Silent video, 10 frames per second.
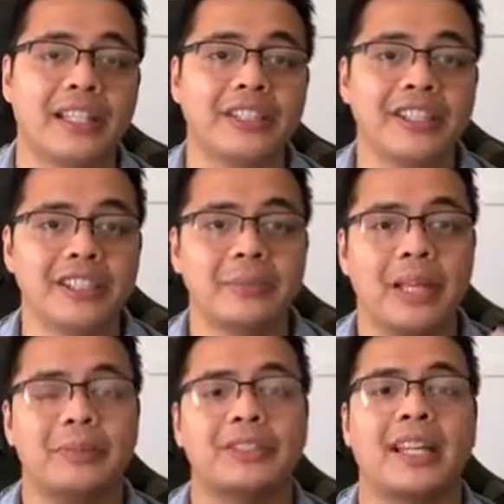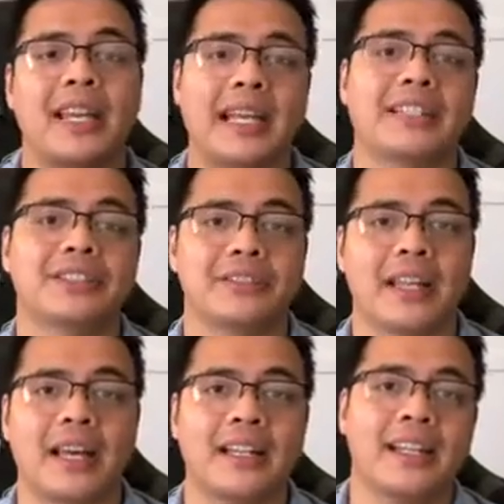And you need to be able to answer
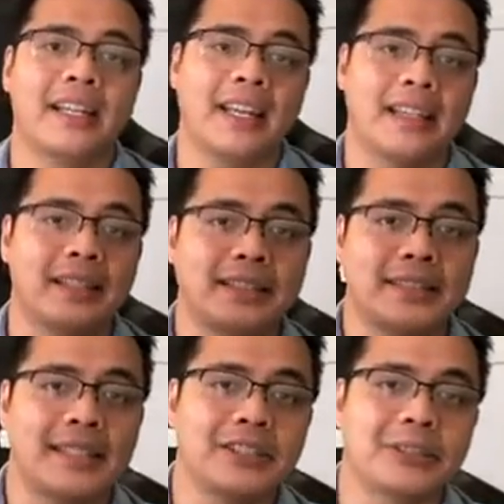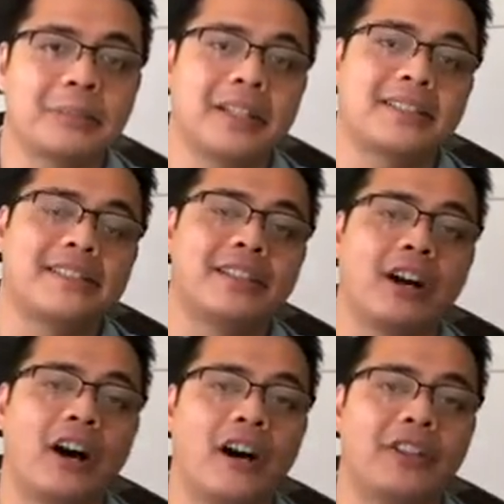that in the sales message
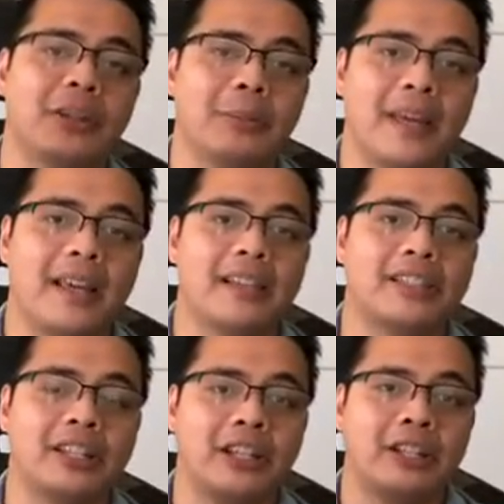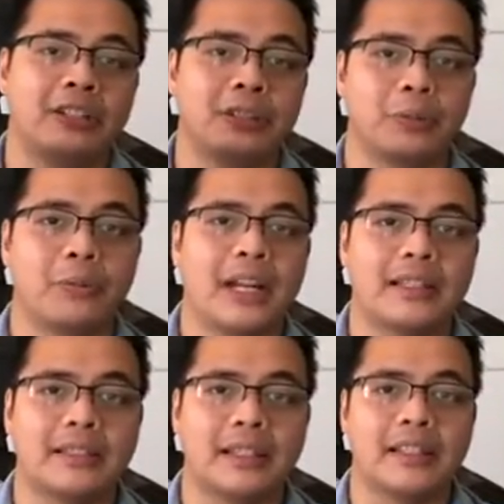on the page
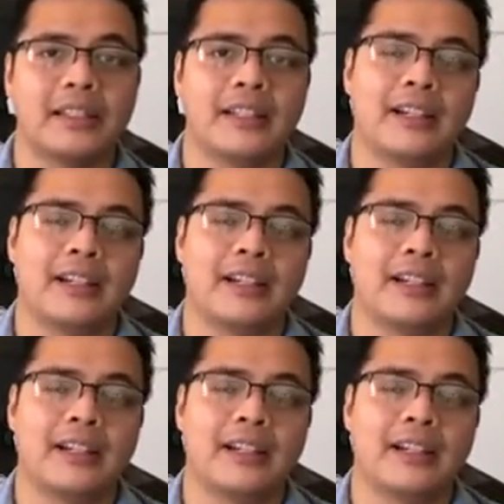directly.